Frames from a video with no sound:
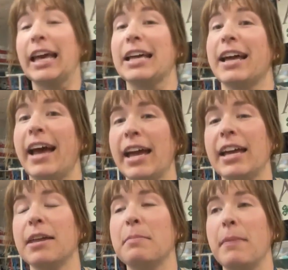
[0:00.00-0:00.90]
Yeah,
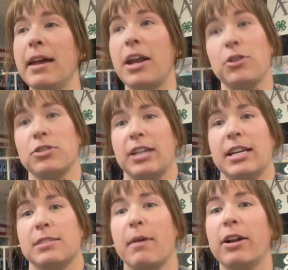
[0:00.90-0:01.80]
hay in other
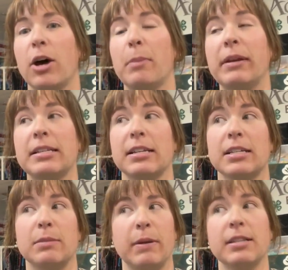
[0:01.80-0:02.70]
states might not be as
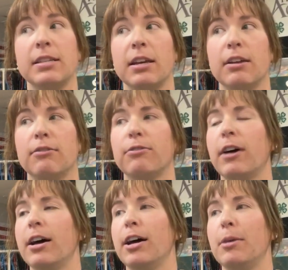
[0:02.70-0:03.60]
expensive
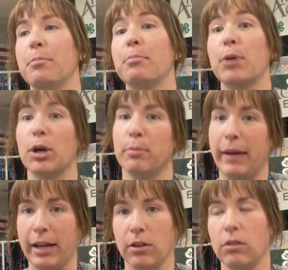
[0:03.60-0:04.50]
um, per
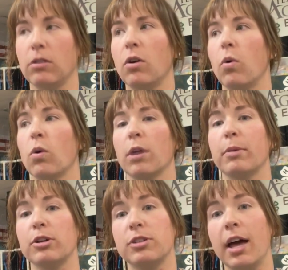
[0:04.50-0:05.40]
bale or
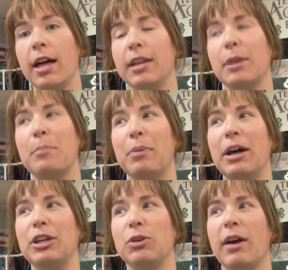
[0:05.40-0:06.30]
per ton,
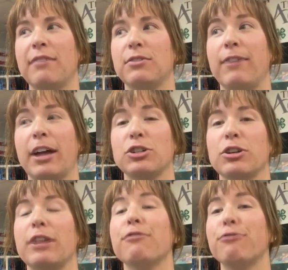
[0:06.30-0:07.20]
but you have to
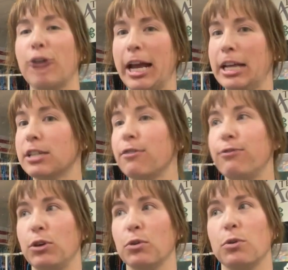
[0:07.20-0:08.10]
factor in freight,
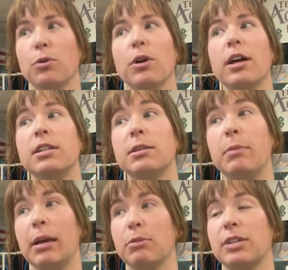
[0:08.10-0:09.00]
fuel to
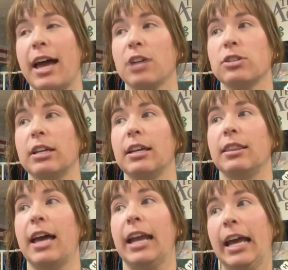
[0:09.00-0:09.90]
be able to actually get
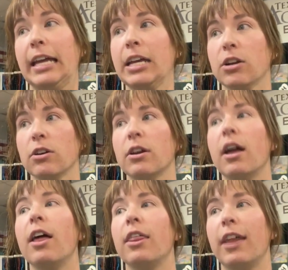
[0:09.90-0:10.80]
that hay here.
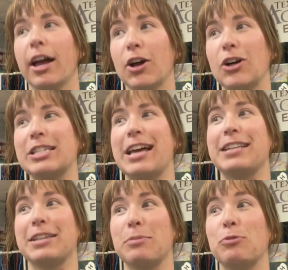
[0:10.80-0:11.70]
That cost
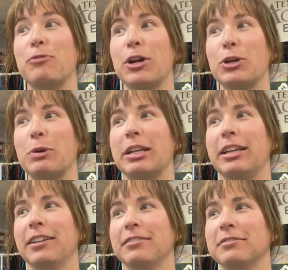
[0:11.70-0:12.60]
adds up very quickly.